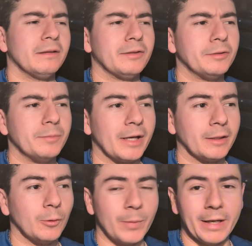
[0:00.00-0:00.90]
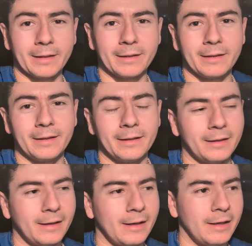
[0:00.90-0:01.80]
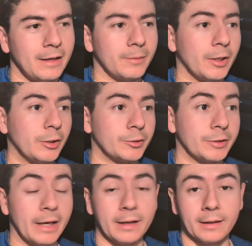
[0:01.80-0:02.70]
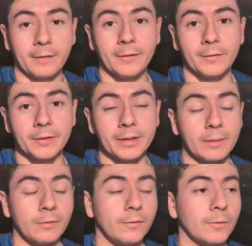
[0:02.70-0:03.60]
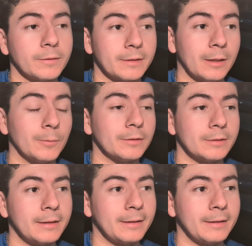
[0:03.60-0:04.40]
Dude, my low back, I'm not used to that. I've never done that before, so that was